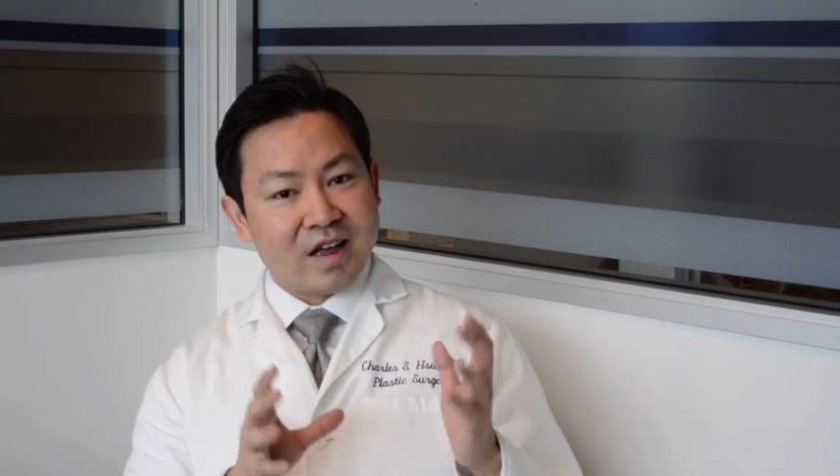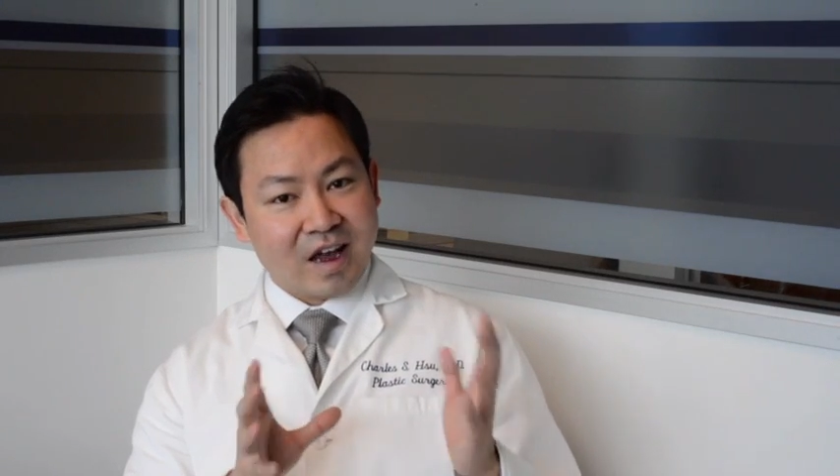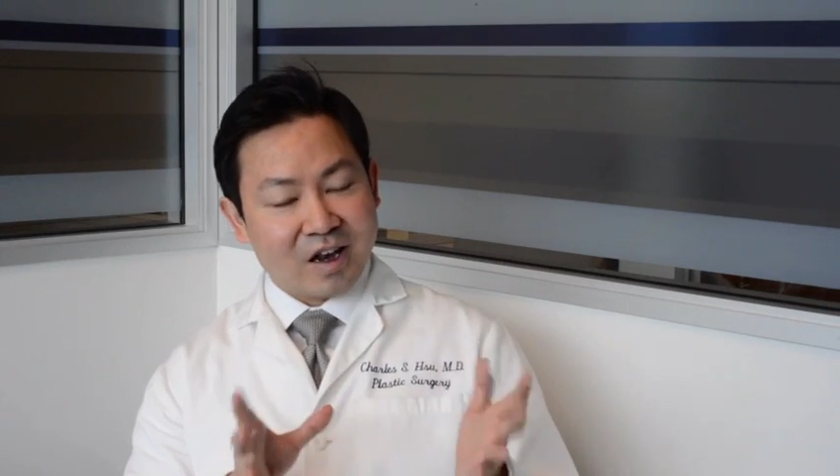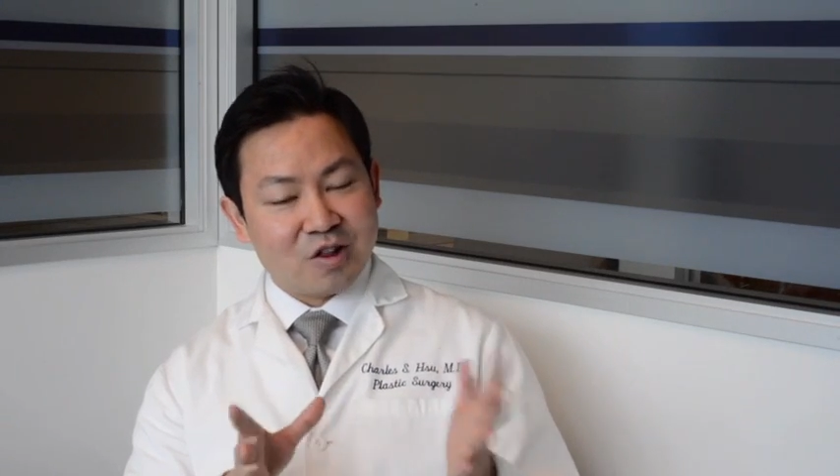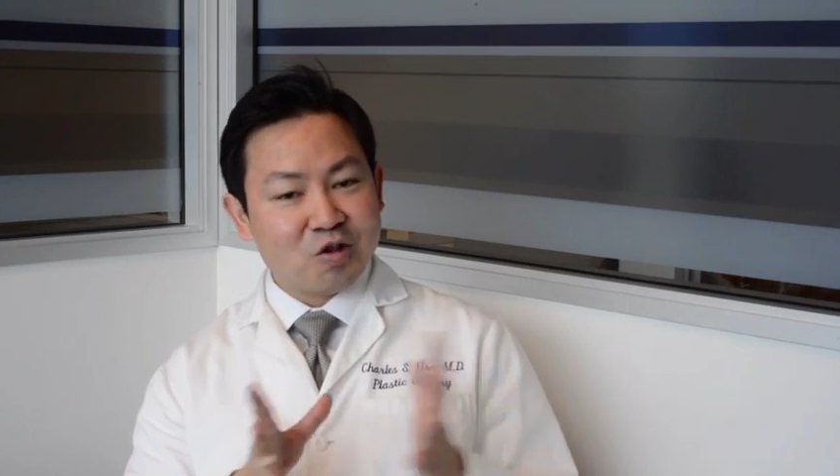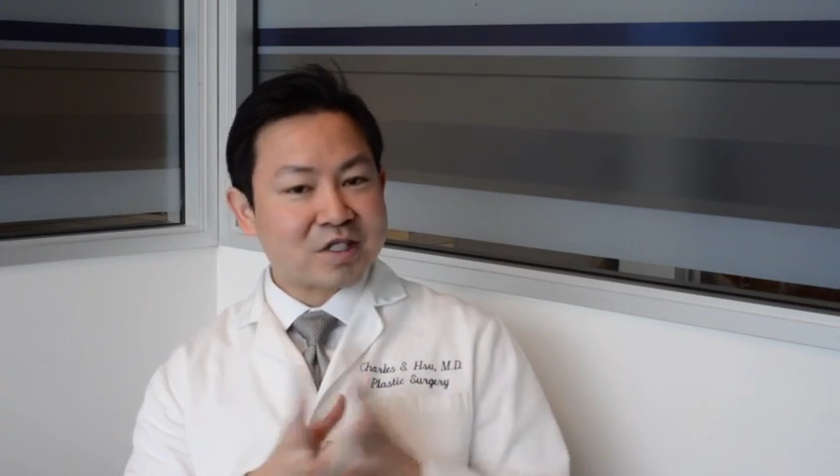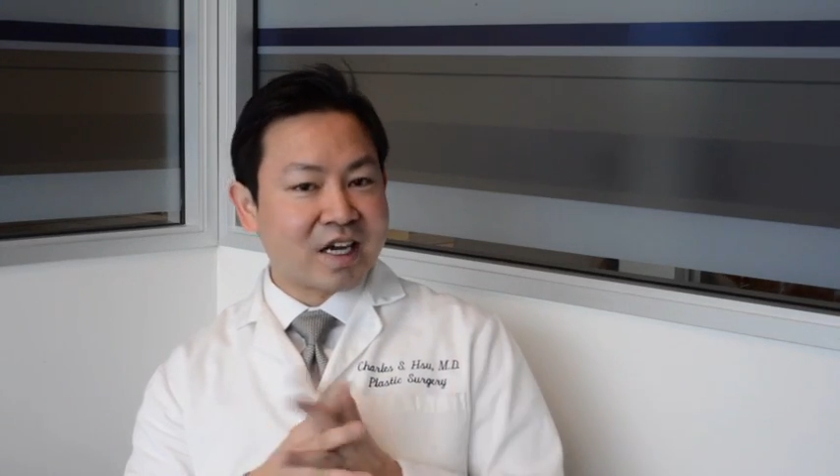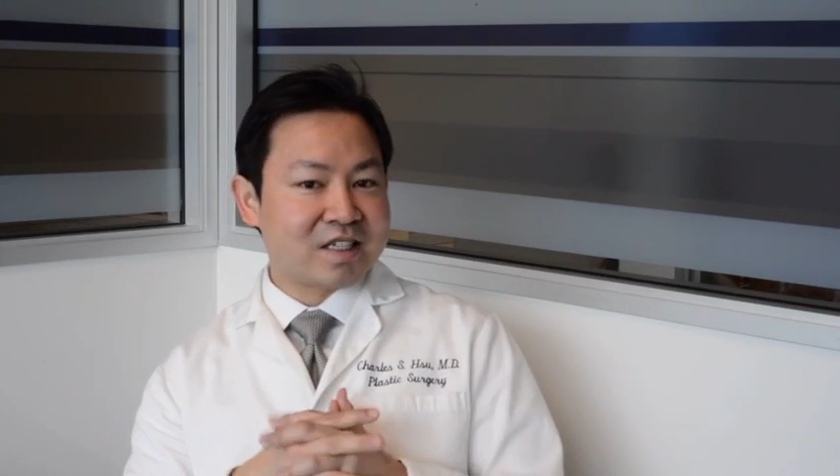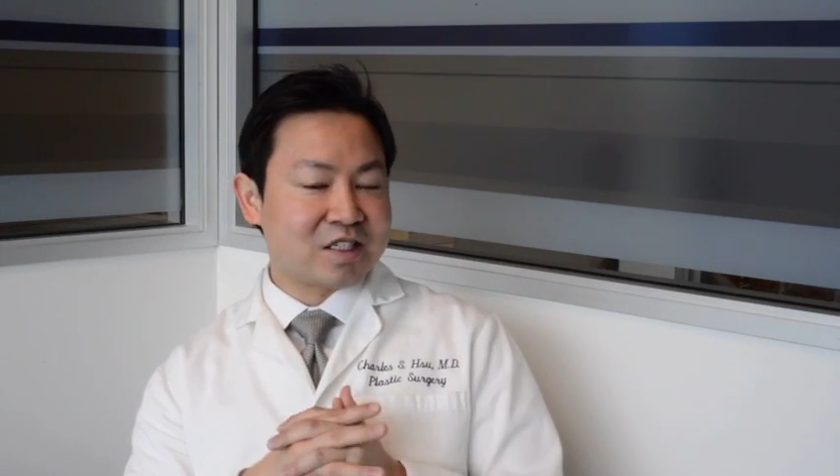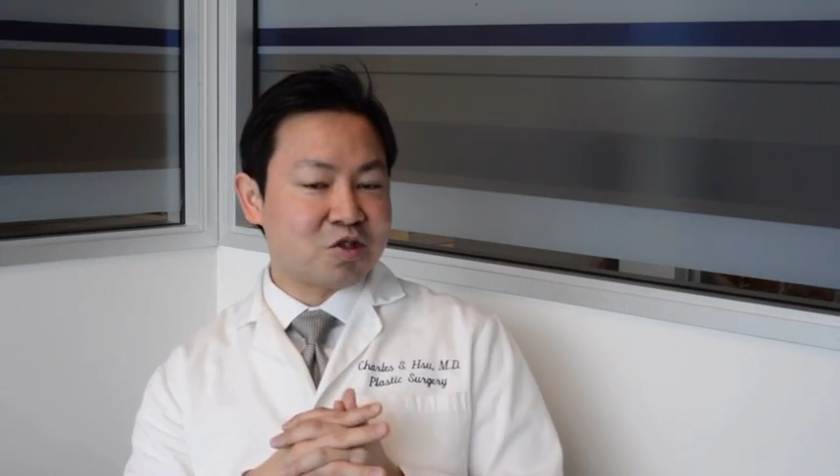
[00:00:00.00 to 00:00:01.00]
And in those
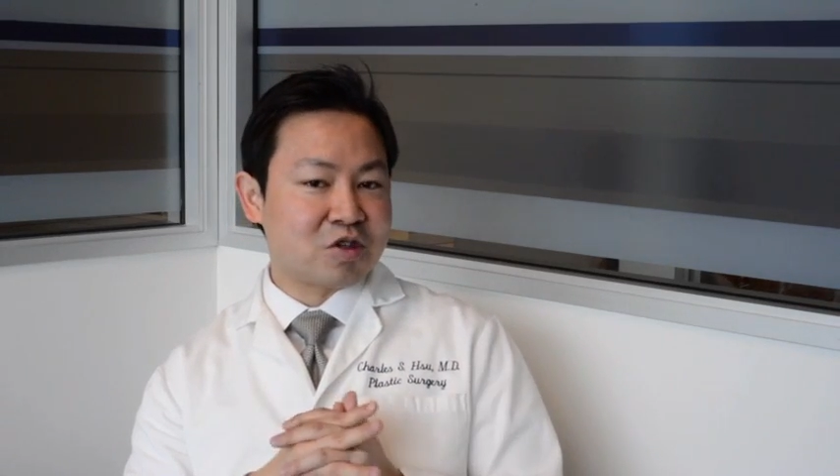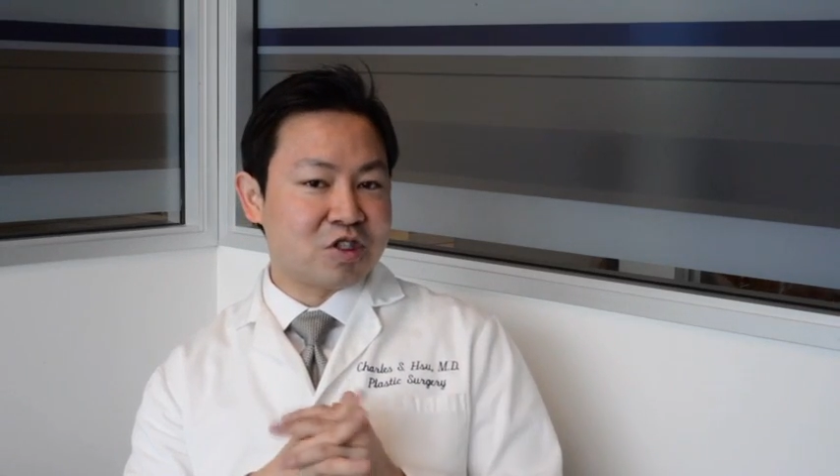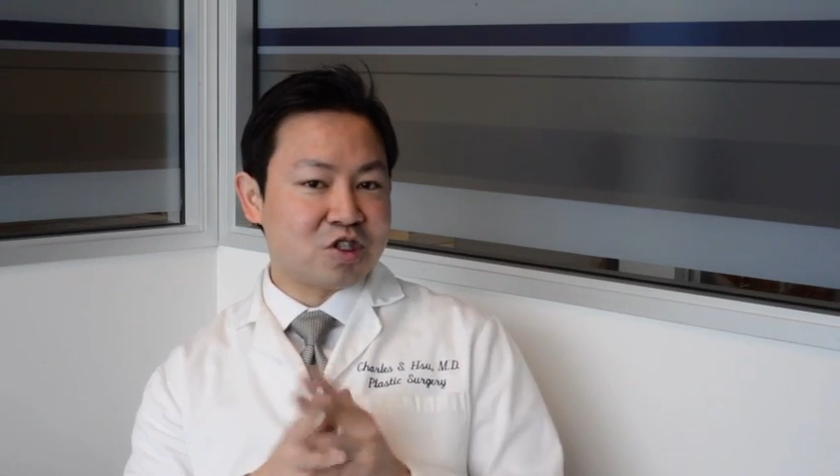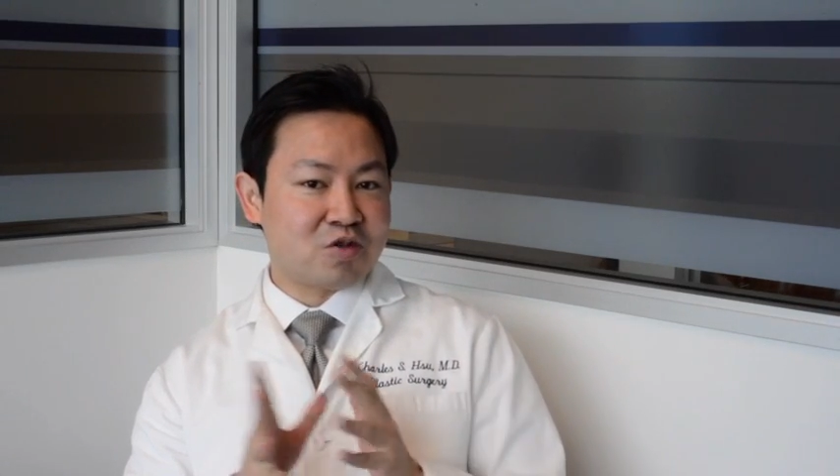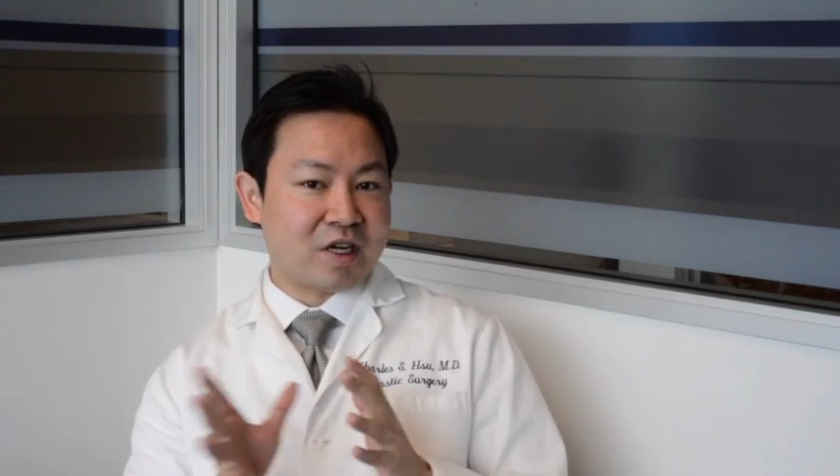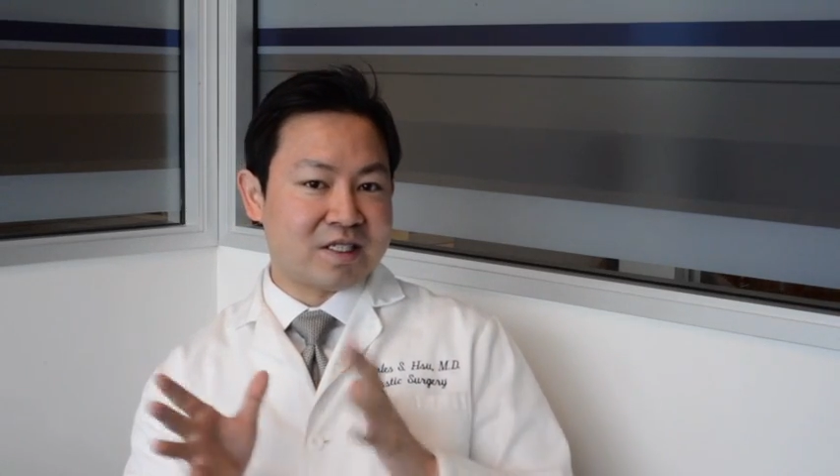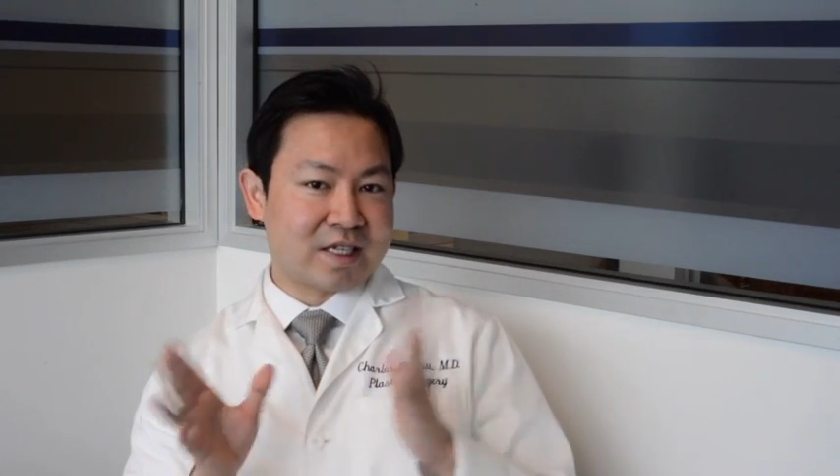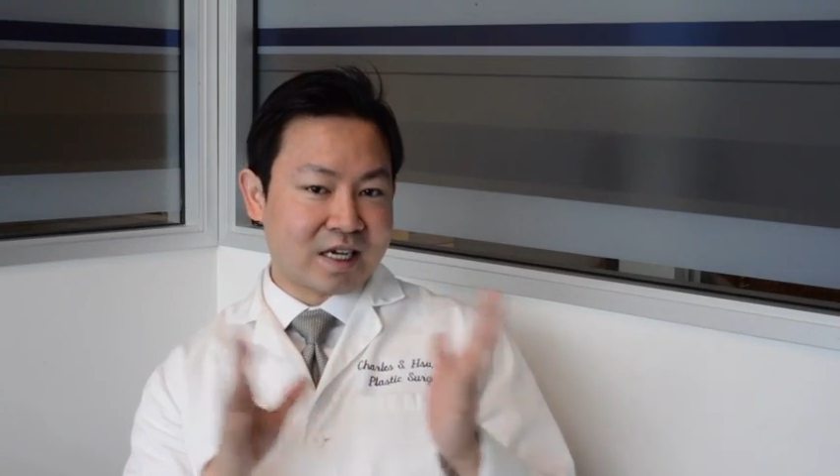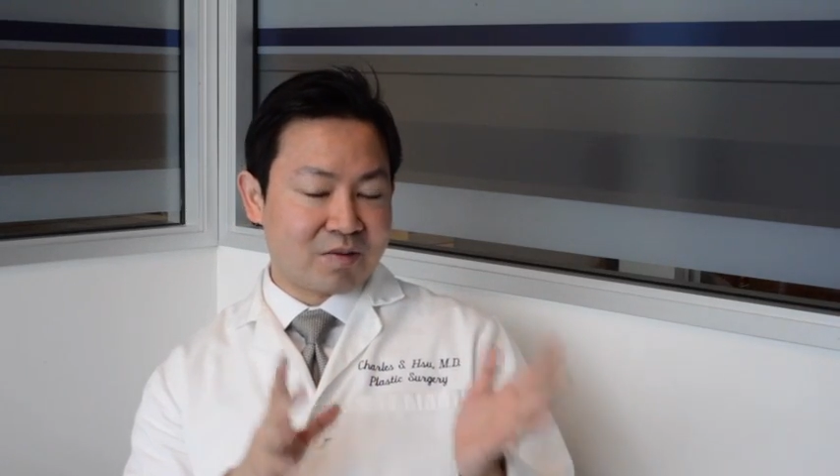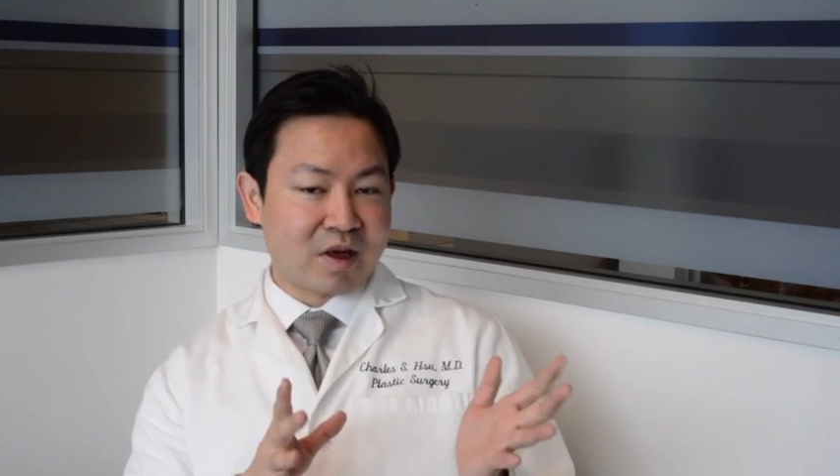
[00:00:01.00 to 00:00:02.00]
cases, you can do a second